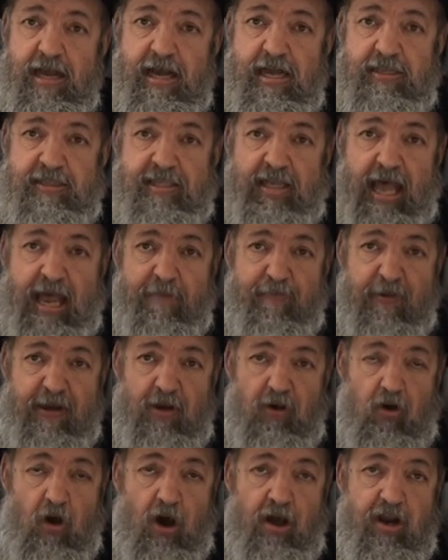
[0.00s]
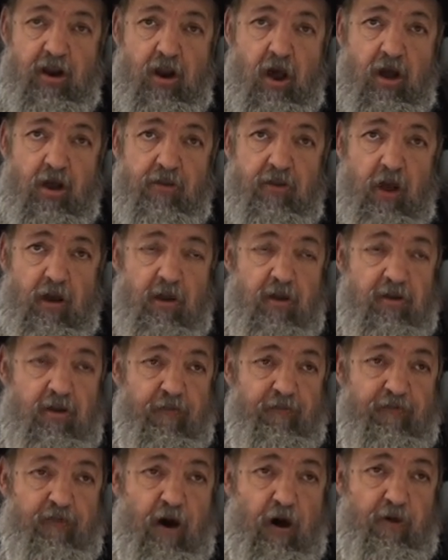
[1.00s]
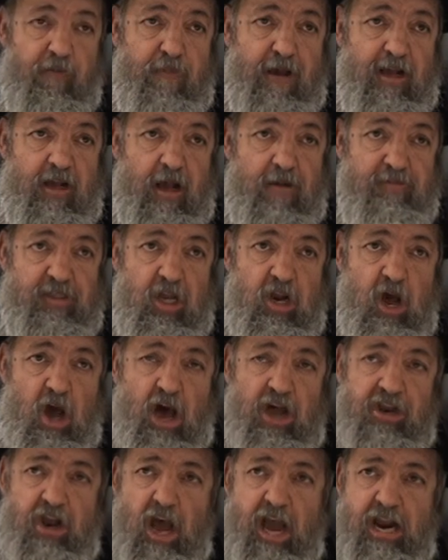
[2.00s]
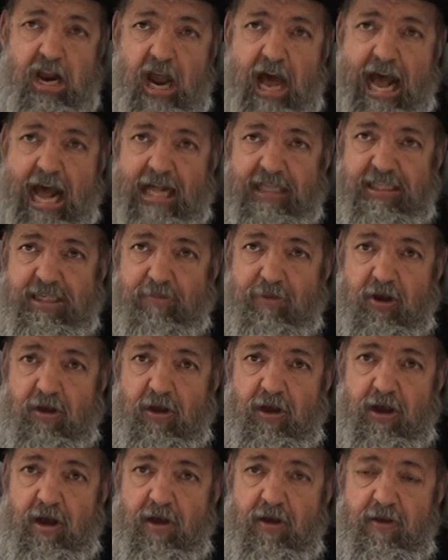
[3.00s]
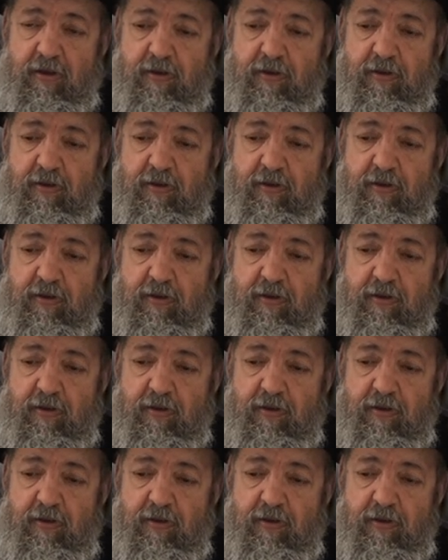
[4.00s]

It's like being the, the phone becomes an adain la'atzmecha.